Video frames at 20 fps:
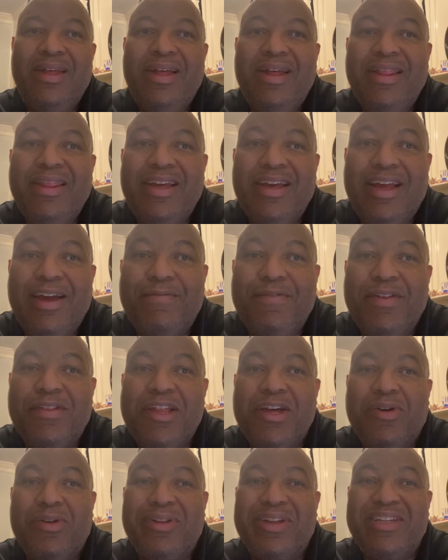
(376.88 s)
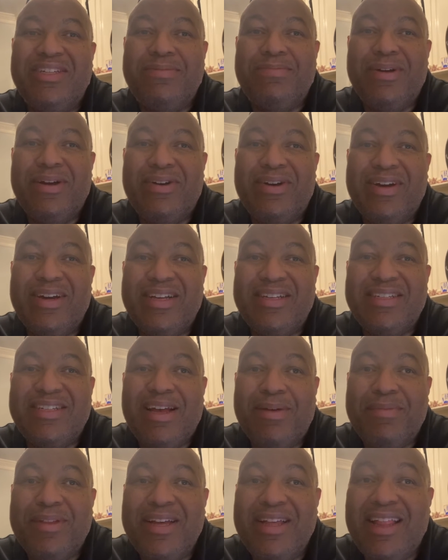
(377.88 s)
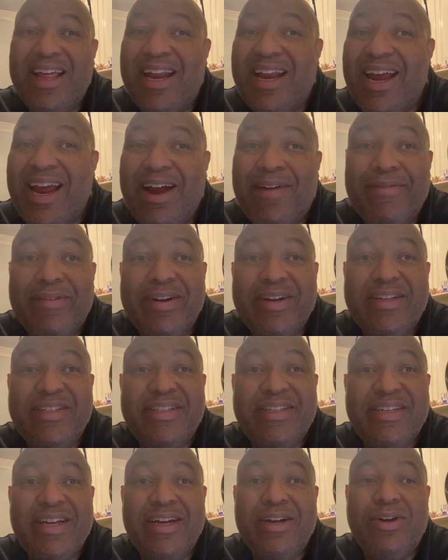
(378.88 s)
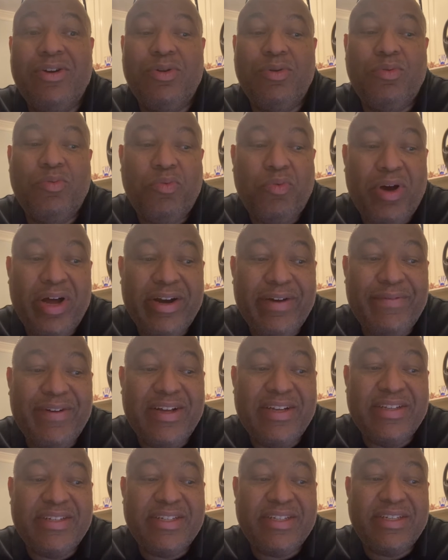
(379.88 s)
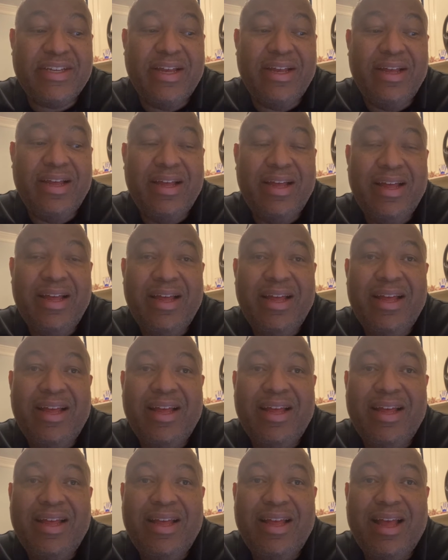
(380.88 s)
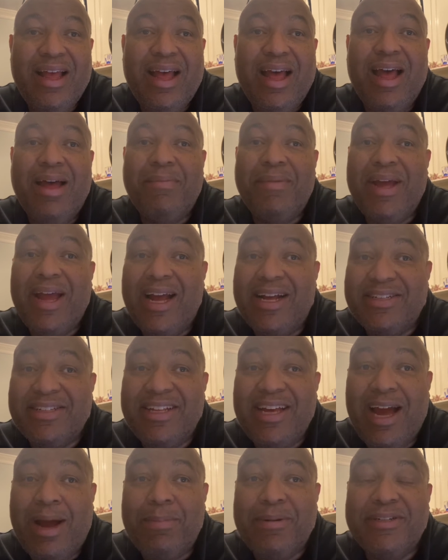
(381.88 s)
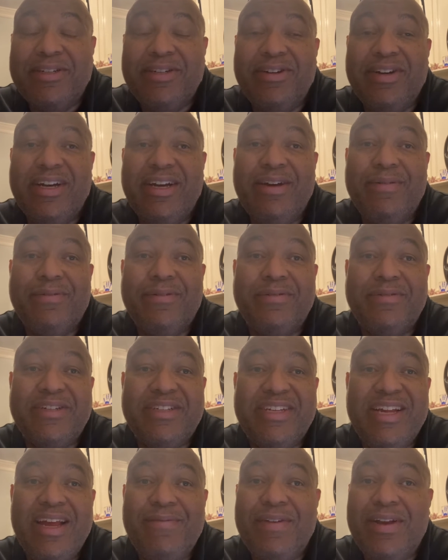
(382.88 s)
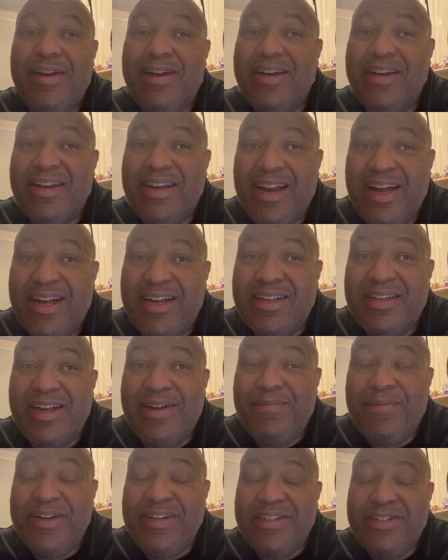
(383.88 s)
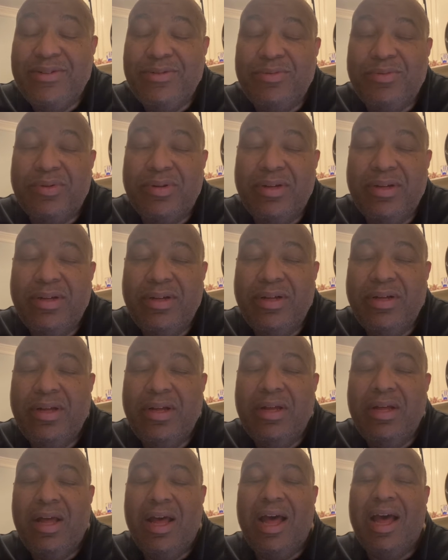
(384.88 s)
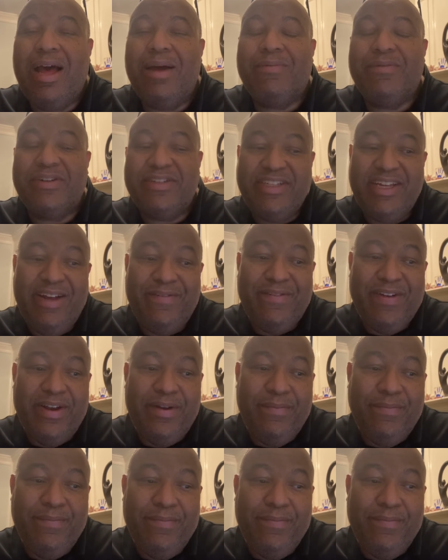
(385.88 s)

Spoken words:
The gift of the Holy Spirit is something that every single one of us has the opportunity to receive, and it does, and we do receive it.